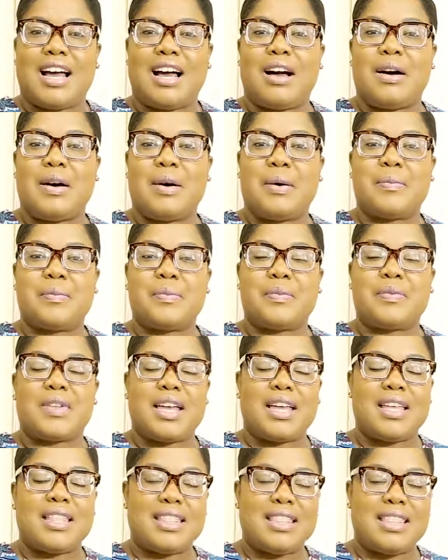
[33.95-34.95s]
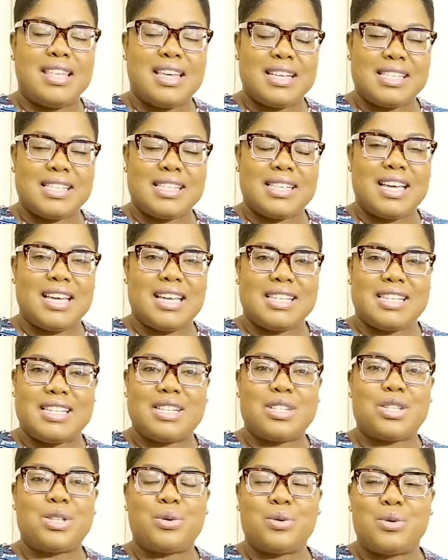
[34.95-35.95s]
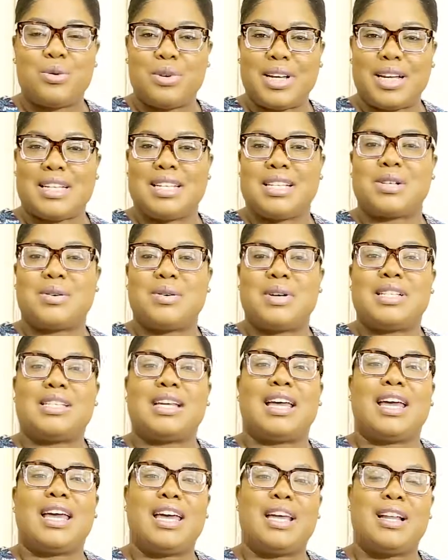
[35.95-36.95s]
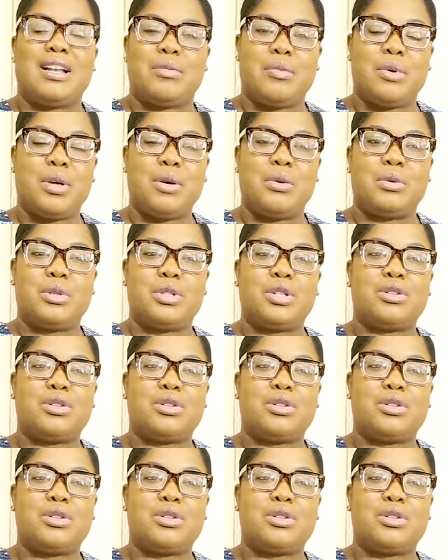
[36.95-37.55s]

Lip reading: Um, this is the tool that is going to help you